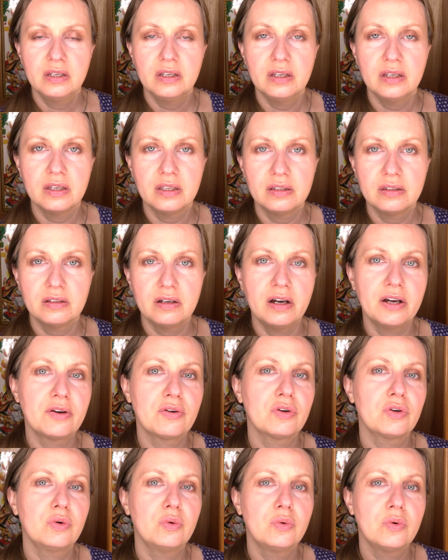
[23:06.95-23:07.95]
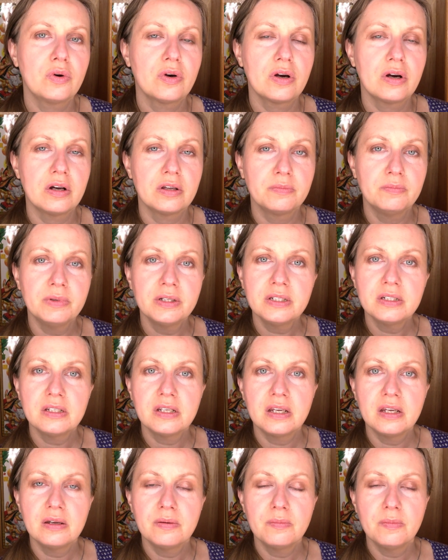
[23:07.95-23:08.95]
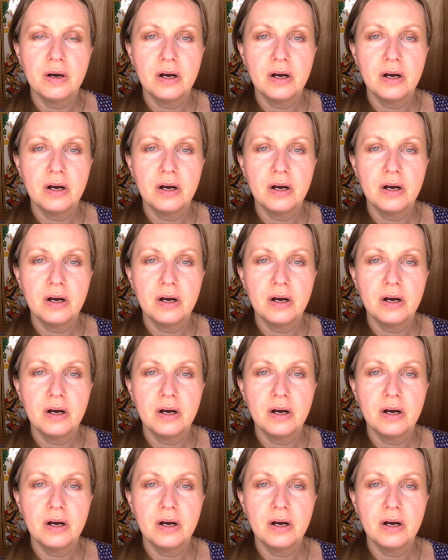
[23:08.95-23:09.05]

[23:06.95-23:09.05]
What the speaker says: and iron ore on Monday.